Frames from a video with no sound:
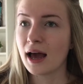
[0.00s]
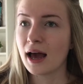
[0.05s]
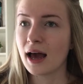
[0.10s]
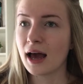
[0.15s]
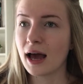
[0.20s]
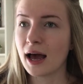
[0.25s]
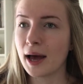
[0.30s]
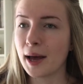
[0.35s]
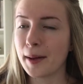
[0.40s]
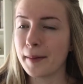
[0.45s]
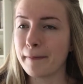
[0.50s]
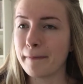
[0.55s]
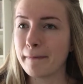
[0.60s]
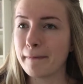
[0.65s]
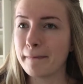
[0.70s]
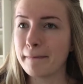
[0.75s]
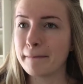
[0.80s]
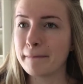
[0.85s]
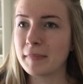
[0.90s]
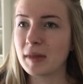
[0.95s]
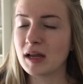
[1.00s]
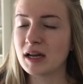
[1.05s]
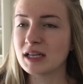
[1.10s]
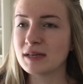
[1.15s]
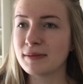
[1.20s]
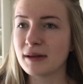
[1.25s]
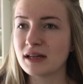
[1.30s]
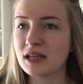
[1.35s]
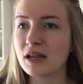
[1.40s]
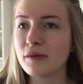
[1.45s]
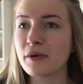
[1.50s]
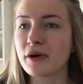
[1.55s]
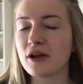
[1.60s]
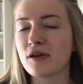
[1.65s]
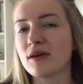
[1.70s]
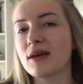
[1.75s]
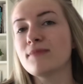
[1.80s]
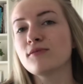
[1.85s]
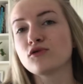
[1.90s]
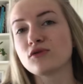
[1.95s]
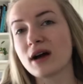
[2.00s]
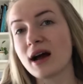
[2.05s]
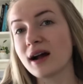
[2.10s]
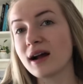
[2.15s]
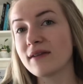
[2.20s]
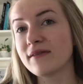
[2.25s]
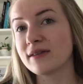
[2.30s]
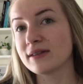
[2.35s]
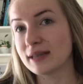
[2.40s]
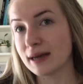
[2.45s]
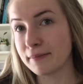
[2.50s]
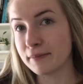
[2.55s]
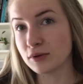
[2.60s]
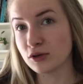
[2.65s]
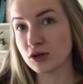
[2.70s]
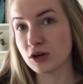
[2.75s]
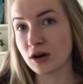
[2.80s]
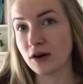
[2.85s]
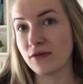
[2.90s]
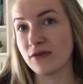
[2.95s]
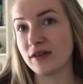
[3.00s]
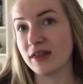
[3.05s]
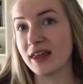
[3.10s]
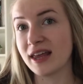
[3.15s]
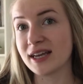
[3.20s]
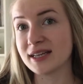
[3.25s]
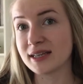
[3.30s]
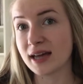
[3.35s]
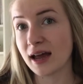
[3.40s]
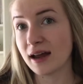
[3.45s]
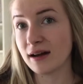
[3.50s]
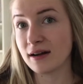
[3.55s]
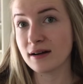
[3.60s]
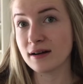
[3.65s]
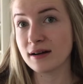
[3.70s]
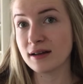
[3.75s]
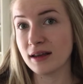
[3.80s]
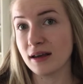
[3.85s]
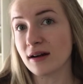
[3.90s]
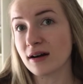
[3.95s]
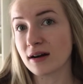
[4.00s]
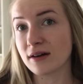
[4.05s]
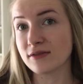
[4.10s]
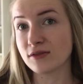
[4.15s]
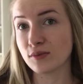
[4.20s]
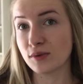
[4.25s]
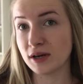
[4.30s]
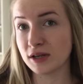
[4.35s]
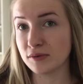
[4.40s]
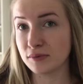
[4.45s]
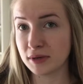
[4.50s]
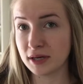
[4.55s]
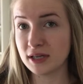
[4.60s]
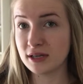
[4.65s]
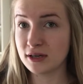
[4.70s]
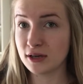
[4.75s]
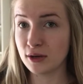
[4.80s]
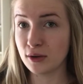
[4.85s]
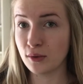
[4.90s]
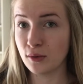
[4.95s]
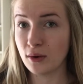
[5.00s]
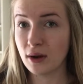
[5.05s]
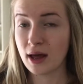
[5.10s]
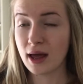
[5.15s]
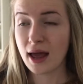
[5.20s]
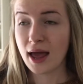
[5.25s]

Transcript: it is basically where you keep track of the temperature for the entire year of 2022,